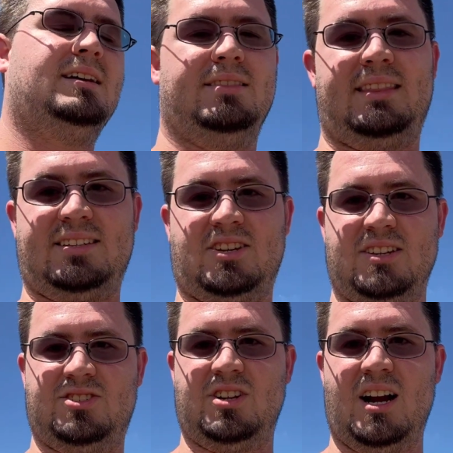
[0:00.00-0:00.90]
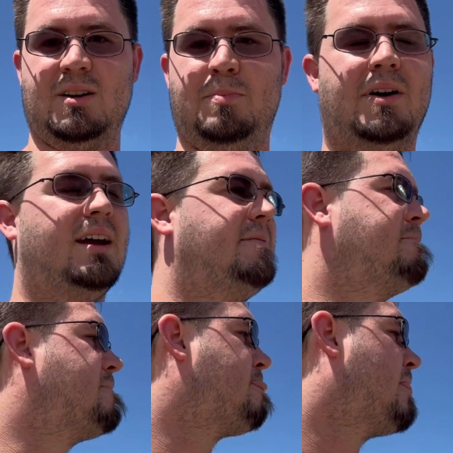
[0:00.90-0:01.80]
That's gonna suck, but
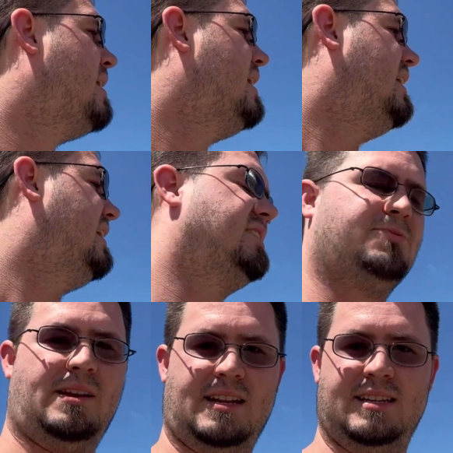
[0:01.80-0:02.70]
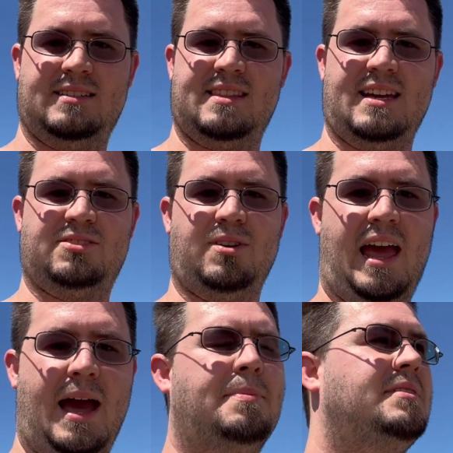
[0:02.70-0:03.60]
is what it is. That's what
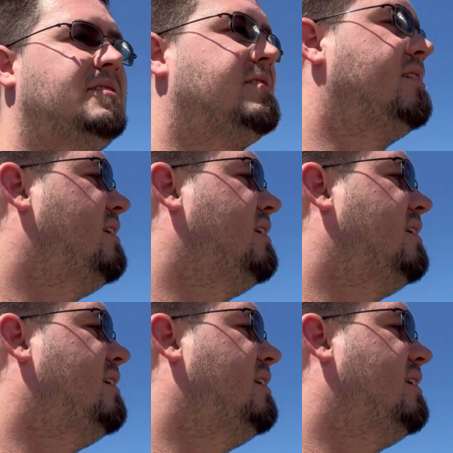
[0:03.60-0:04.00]
happens.